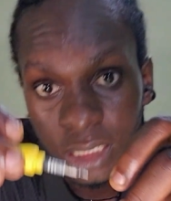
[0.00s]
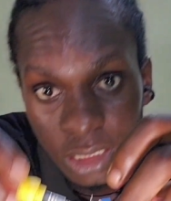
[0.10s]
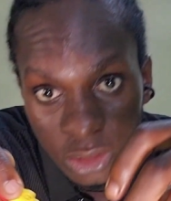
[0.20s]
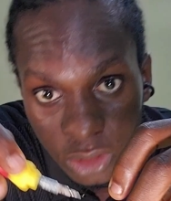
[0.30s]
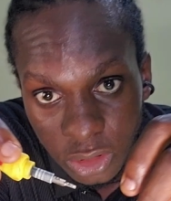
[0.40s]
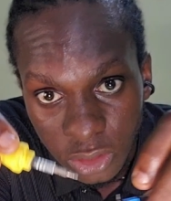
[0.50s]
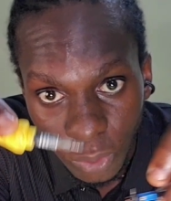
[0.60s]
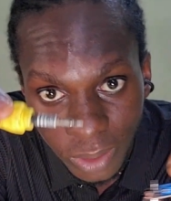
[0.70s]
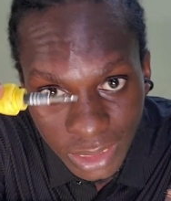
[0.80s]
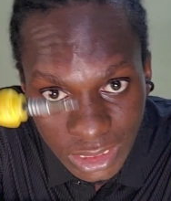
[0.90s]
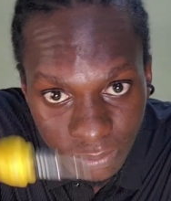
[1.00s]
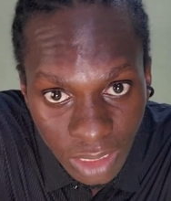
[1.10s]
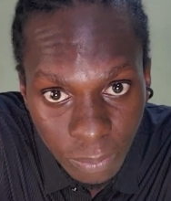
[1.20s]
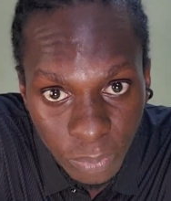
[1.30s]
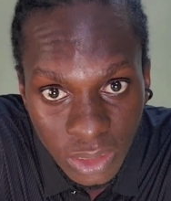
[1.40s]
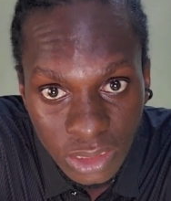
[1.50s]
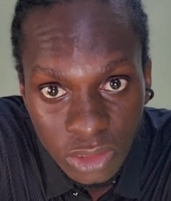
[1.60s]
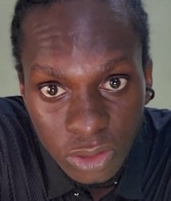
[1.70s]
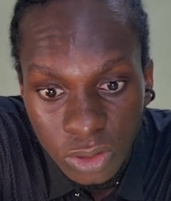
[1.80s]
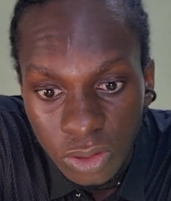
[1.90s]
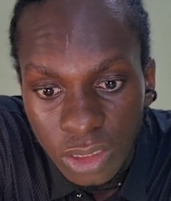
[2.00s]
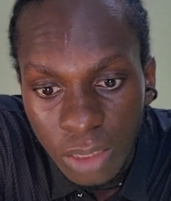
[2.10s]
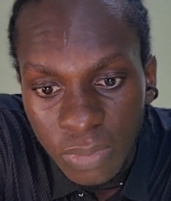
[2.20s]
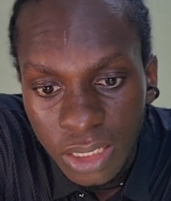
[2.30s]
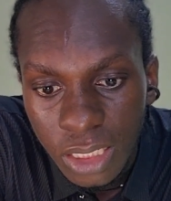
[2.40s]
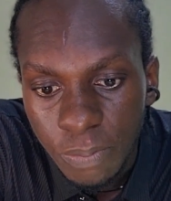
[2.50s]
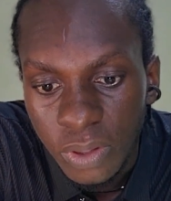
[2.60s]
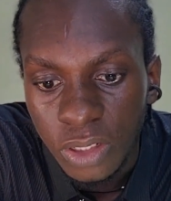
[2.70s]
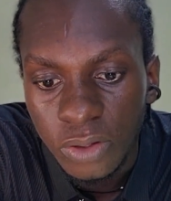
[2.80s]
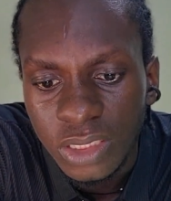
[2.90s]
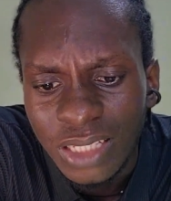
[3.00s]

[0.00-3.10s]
just on 1 decimal place. So let me keep increasing.